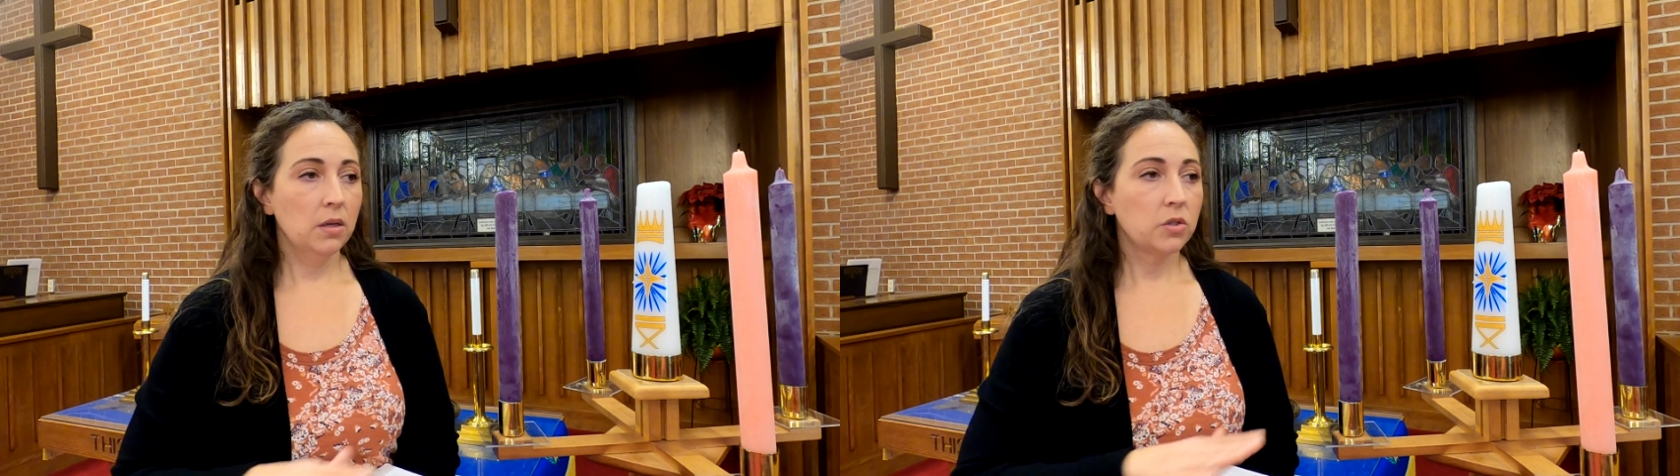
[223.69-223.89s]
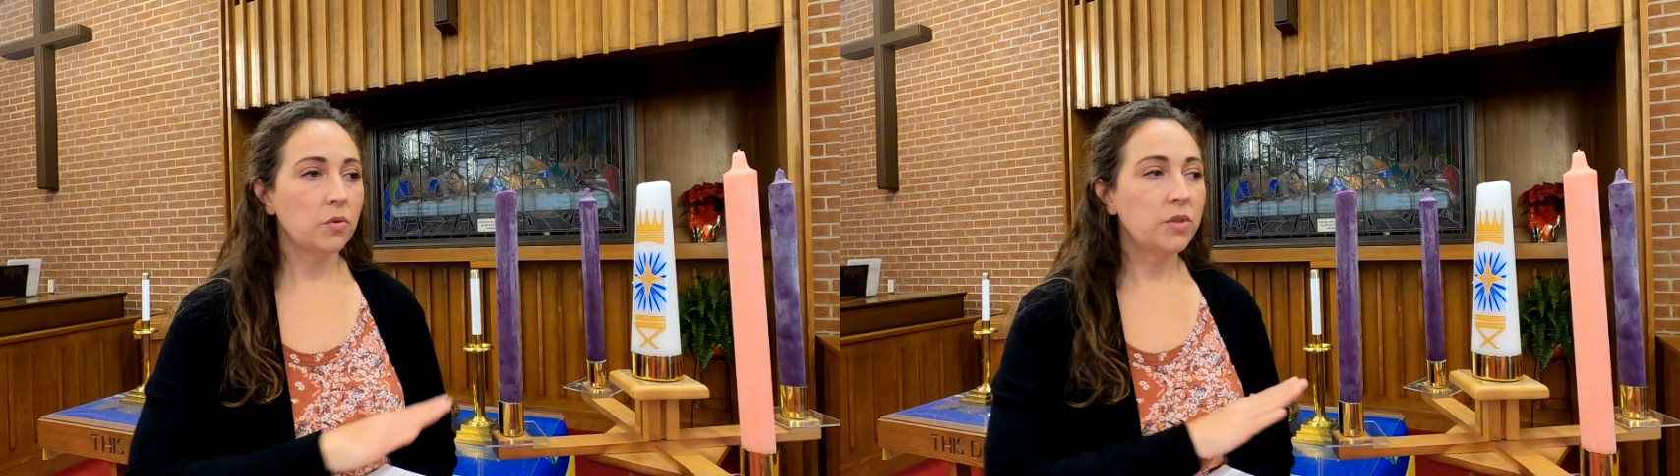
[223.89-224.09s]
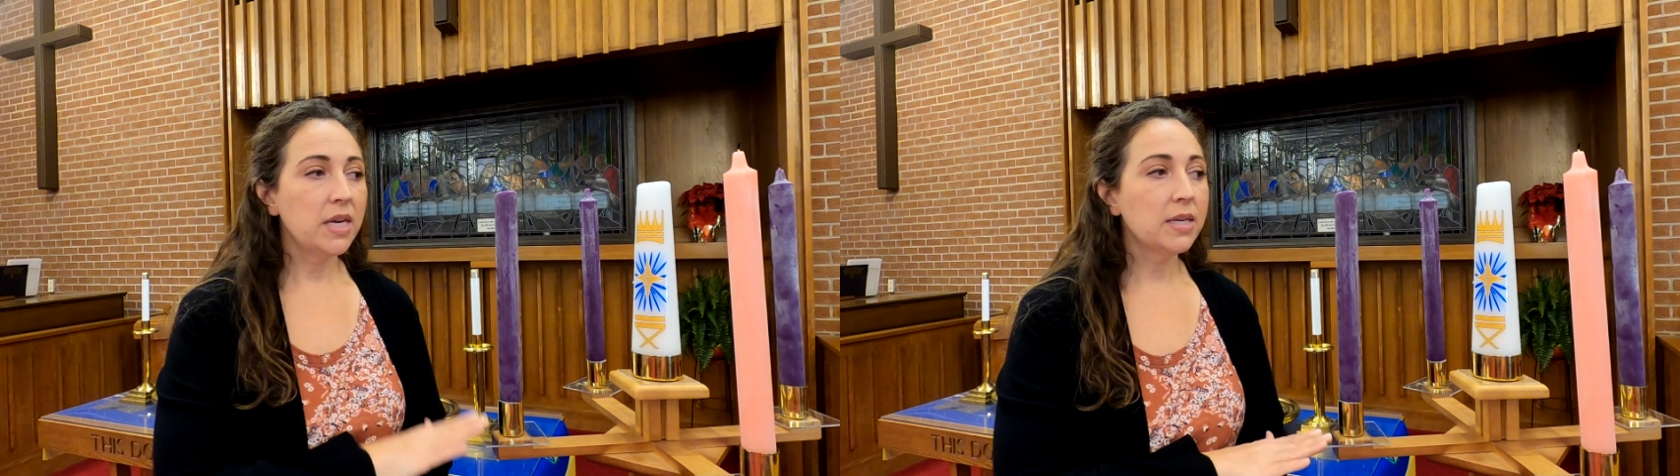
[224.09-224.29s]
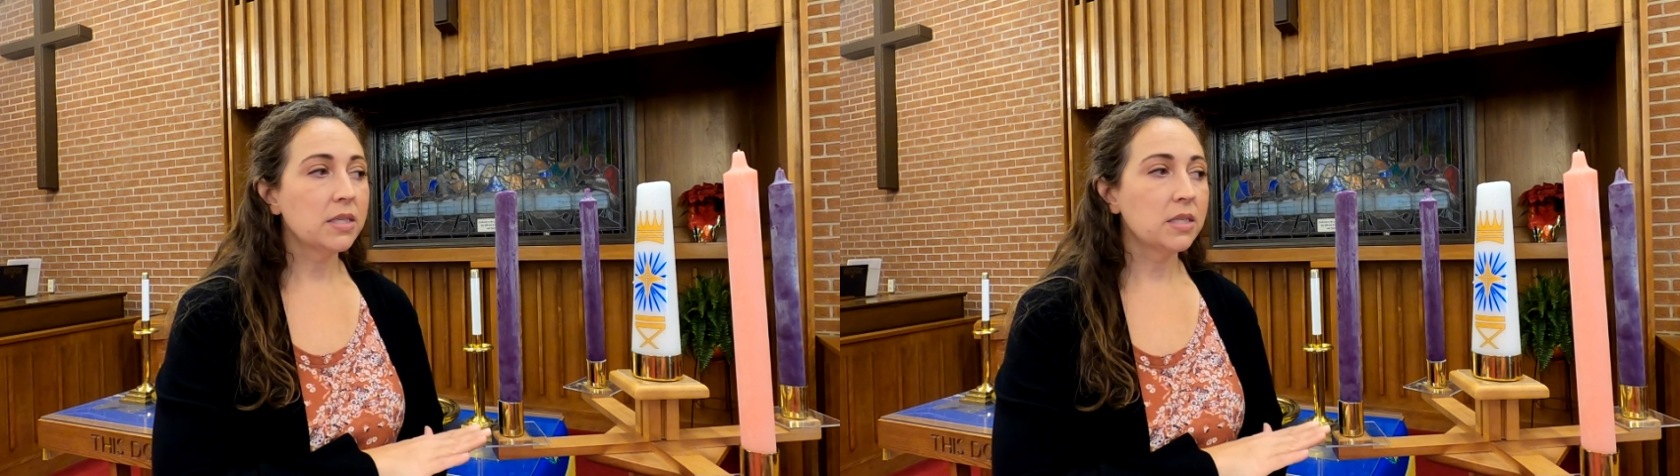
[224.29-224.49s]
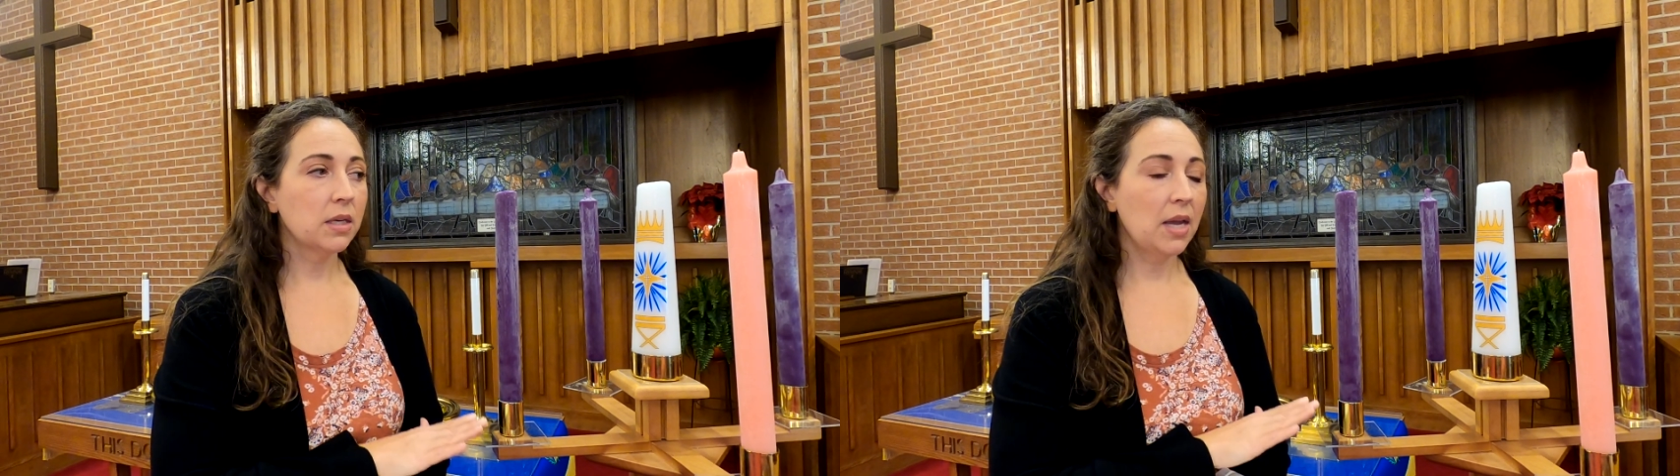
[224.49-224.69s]
So
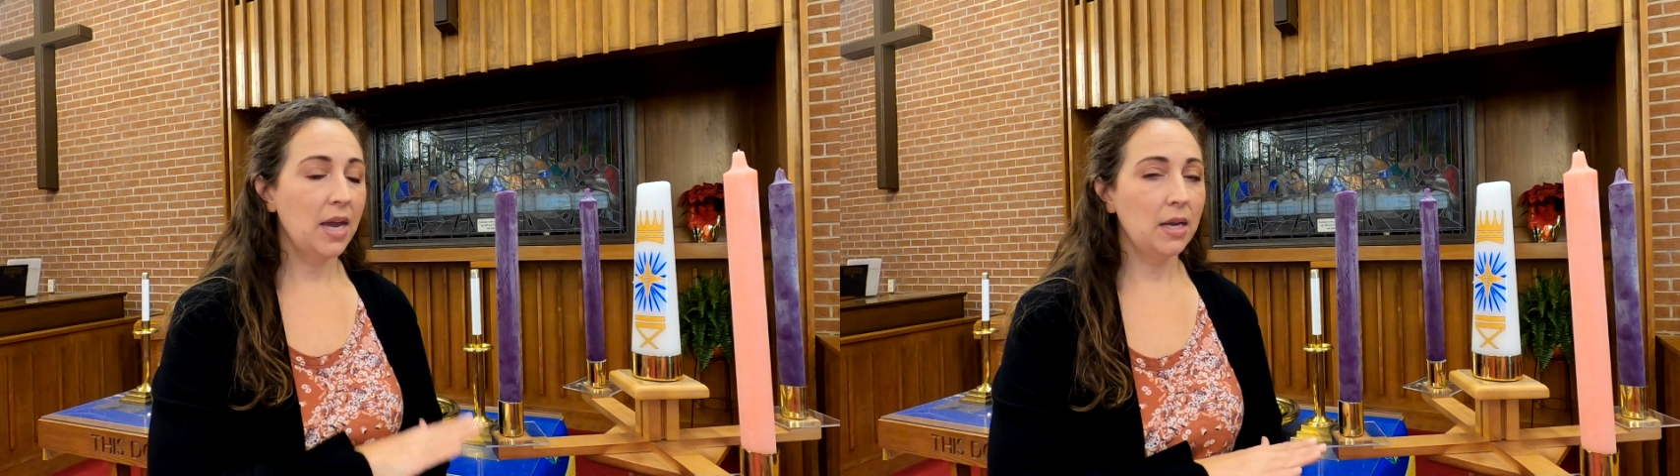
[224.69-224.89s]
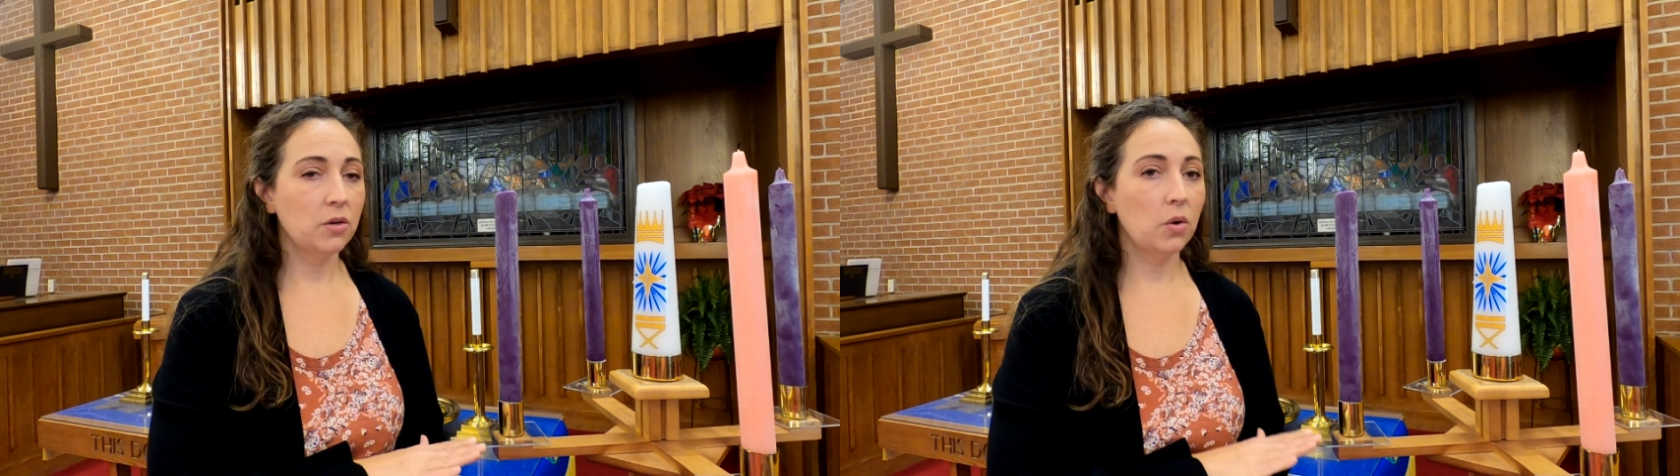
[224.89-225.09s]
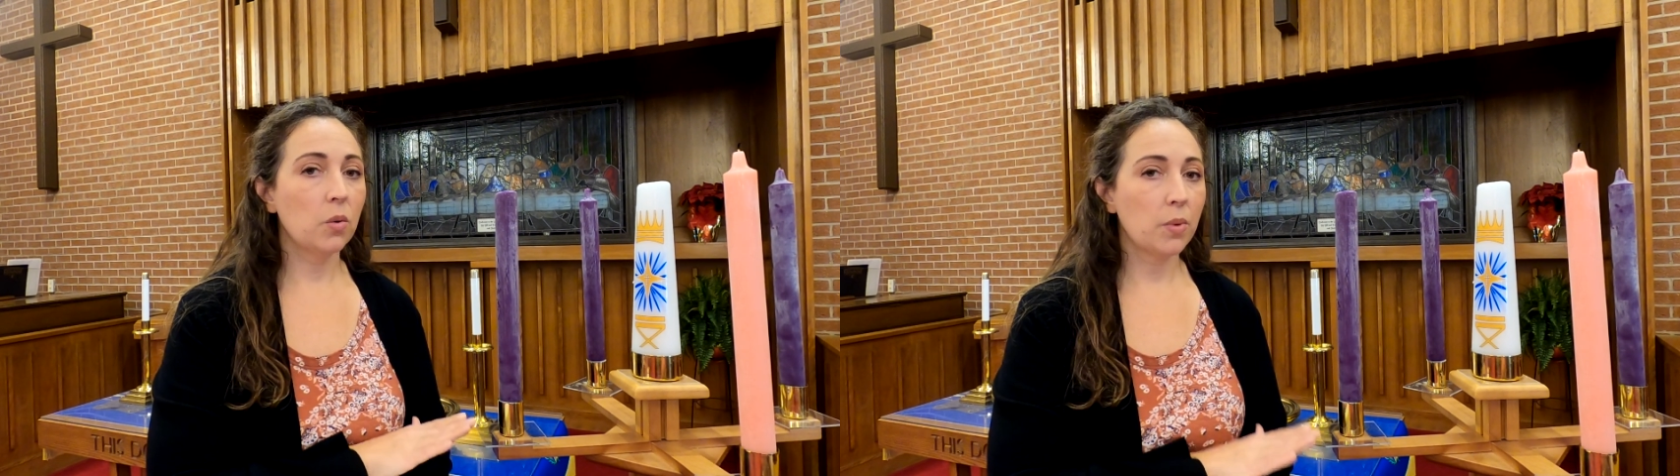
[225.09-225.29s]
this candle